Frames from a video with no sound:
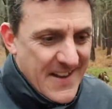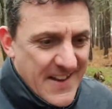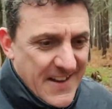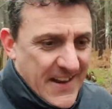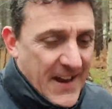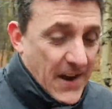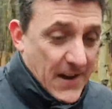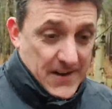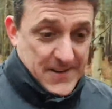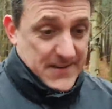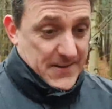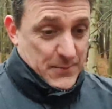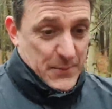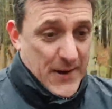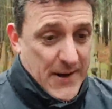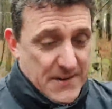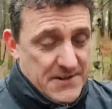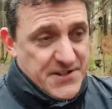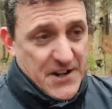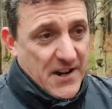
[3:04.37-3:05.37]
When
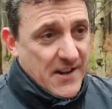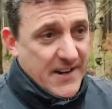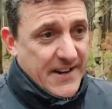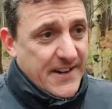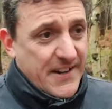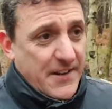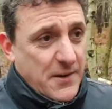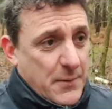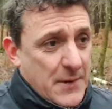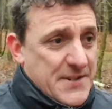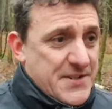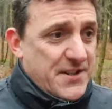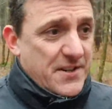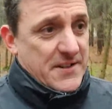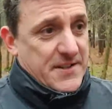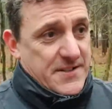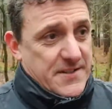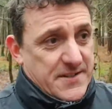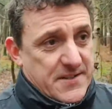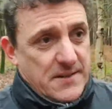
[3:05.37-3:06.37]
I was young, I didn't question. I
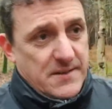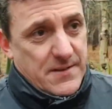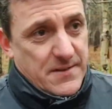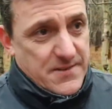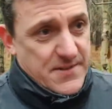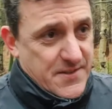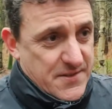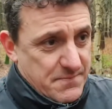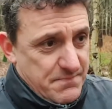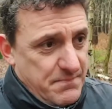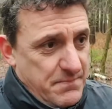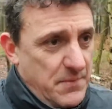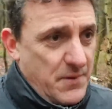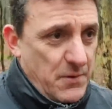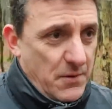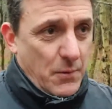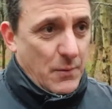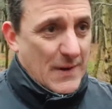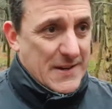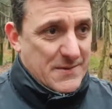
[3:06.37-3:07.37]
just
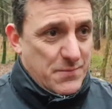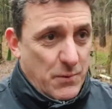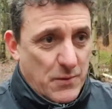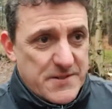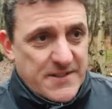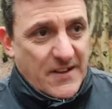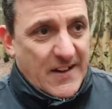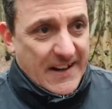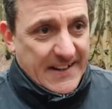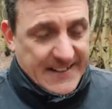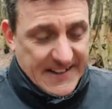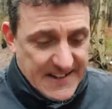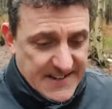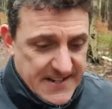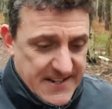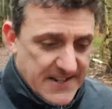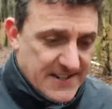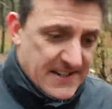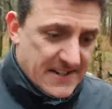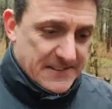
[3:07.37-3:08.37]
always was like that.
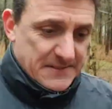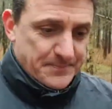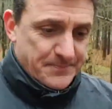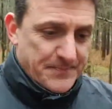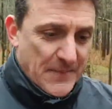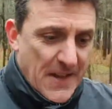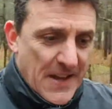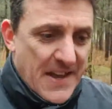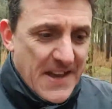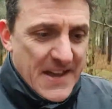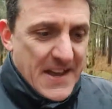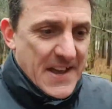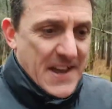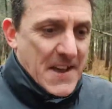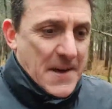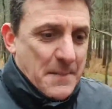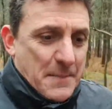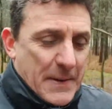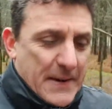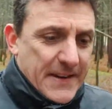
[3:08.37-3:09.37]

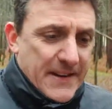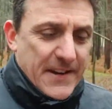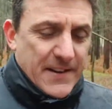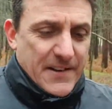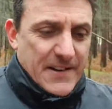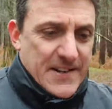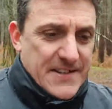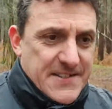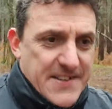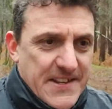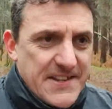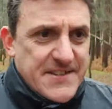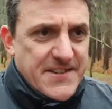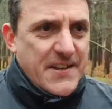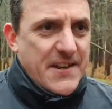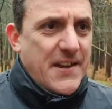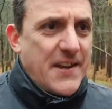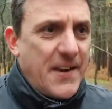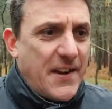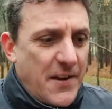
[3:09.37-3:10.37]
But it's
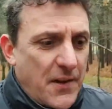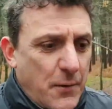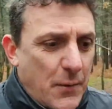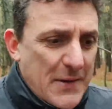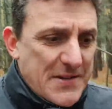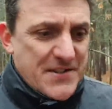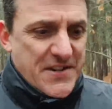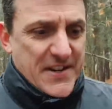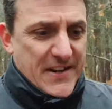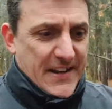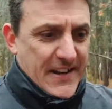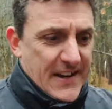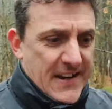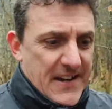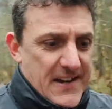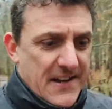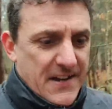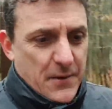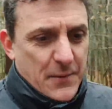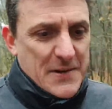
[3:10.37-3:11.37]
questioning
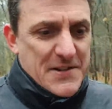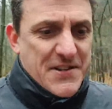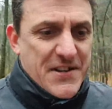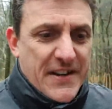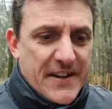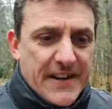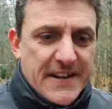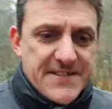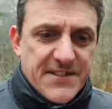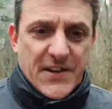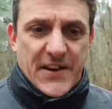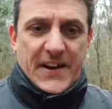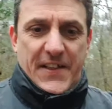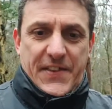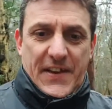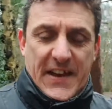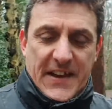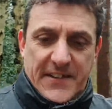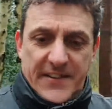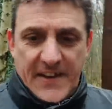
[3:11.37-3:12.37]
these kind of
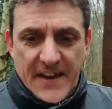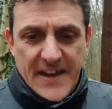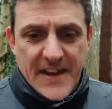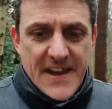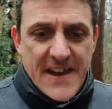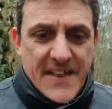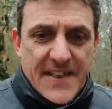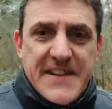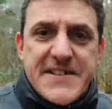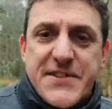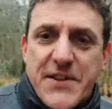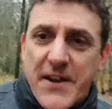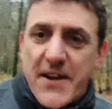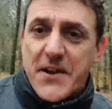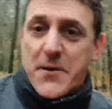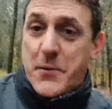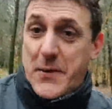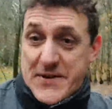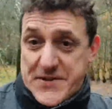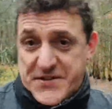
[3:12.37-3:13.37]
things. These kind of
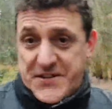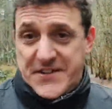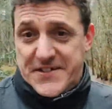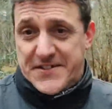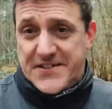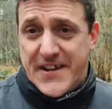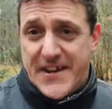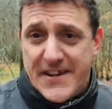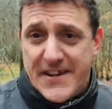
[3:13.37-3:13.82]
questions